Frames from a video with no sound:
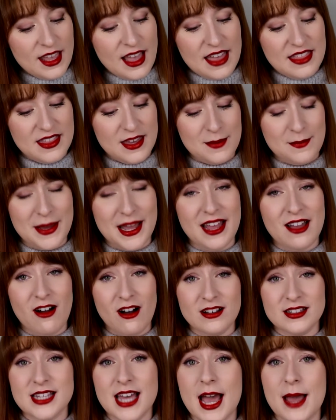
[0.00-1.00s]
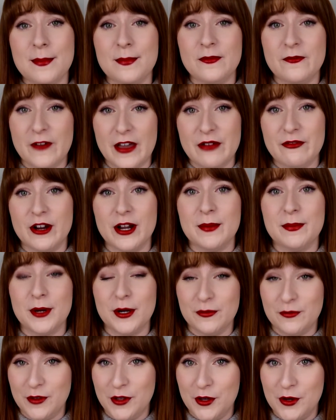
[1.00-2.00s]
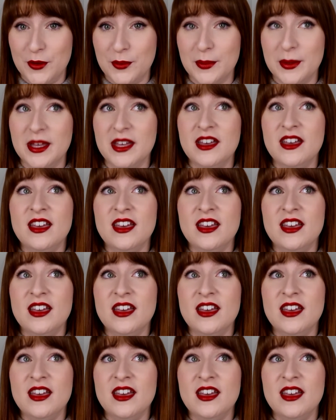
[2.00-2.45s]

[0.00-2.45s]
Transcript: And then my all-time favorite perfume